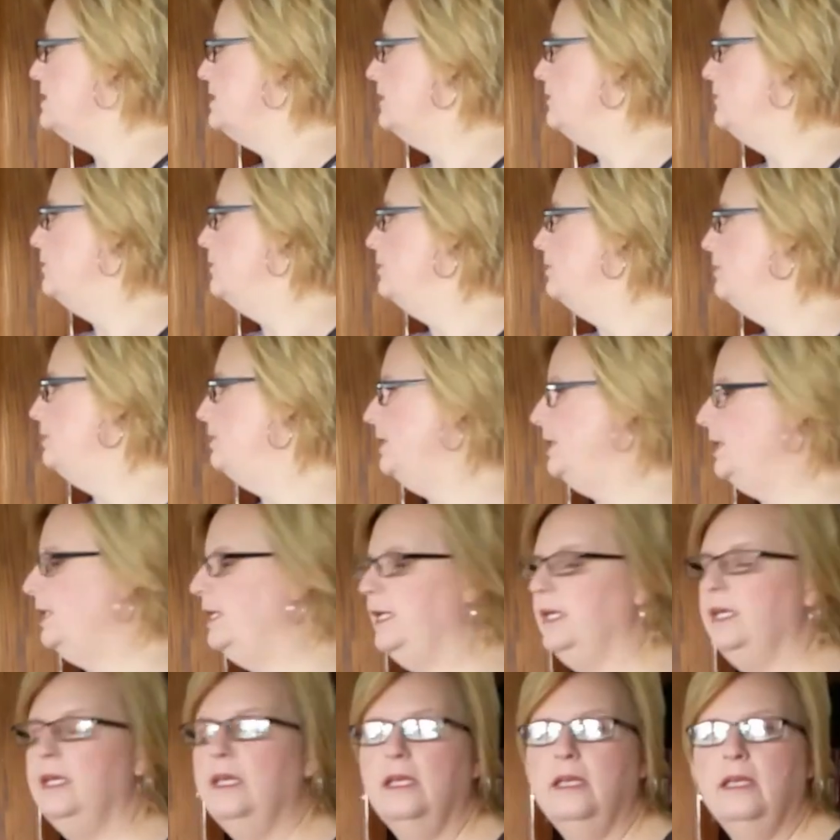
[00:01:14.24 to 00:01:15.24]
that will
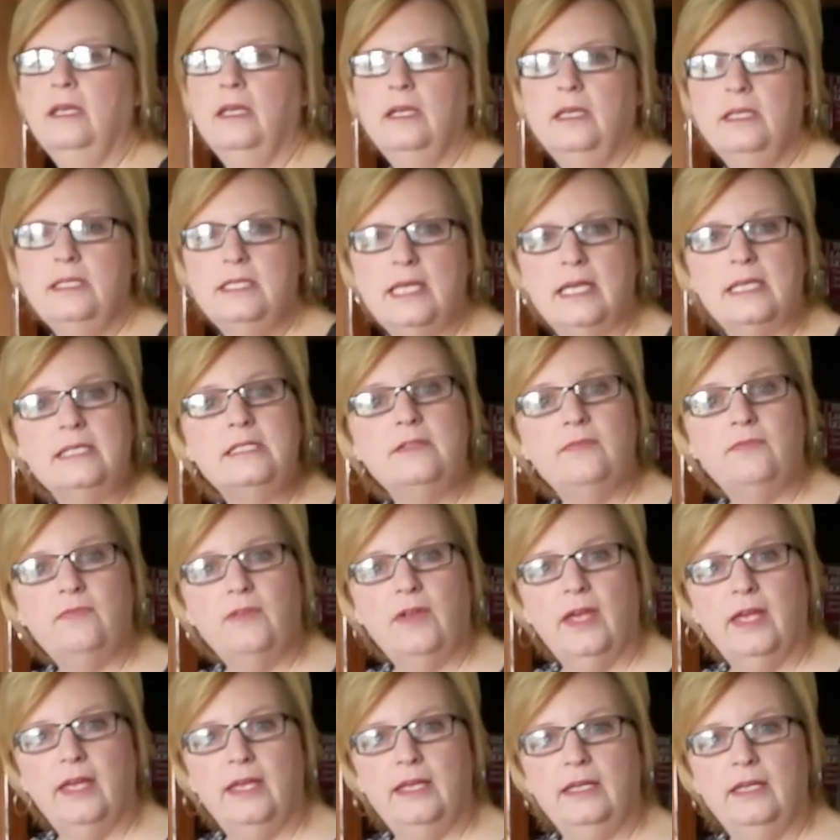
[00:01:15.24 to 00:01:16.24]
be
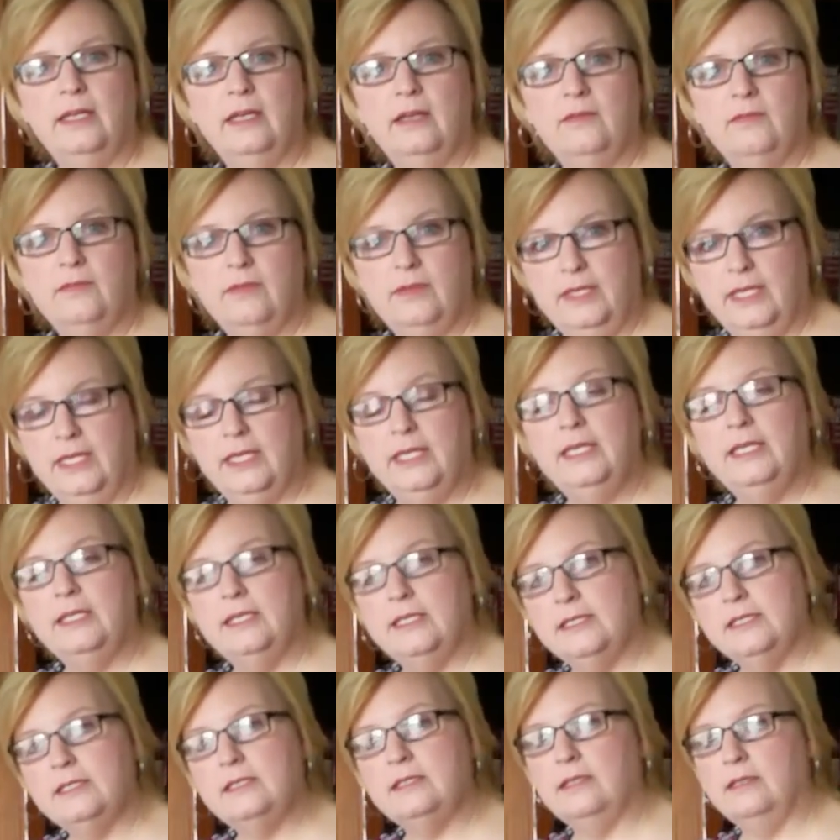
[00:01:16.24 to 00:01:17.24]
testifying
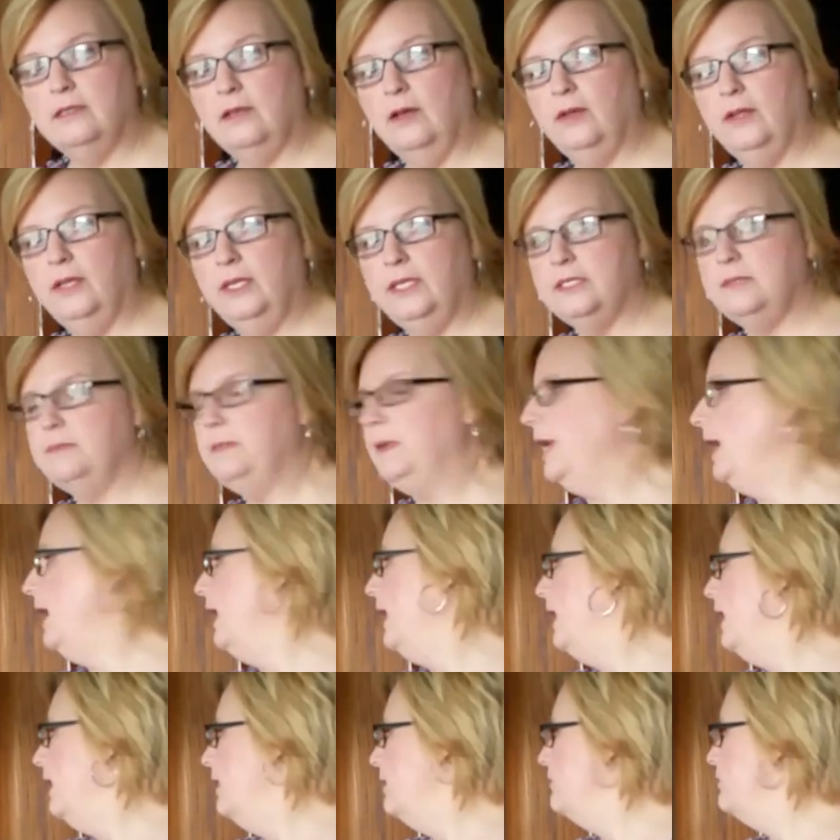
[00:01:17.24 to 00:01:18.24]
on his
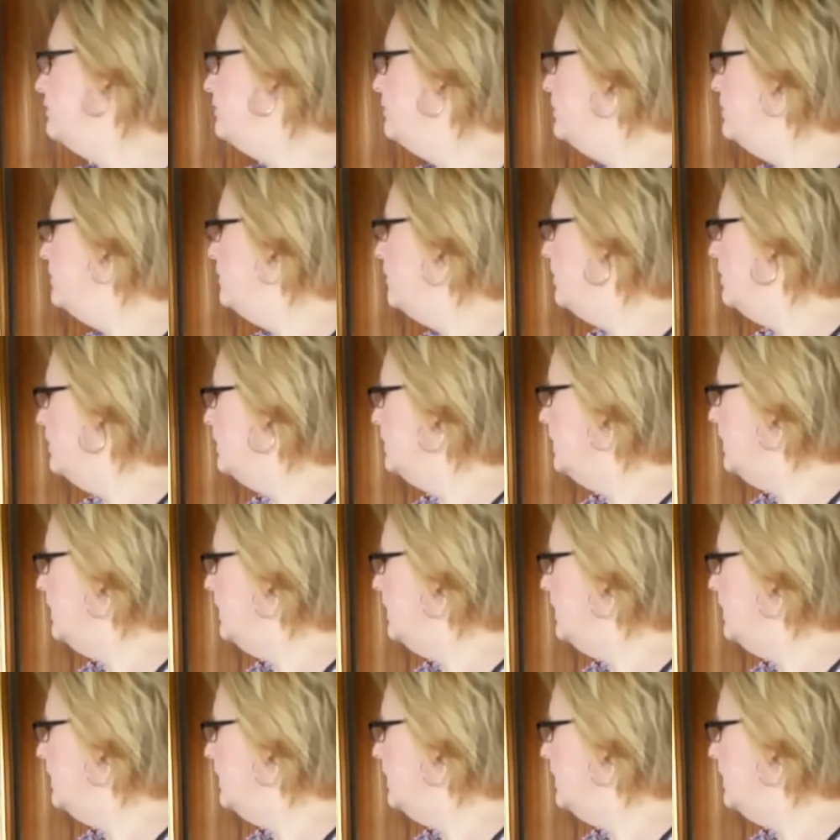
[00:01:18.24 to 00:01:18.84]
behalf are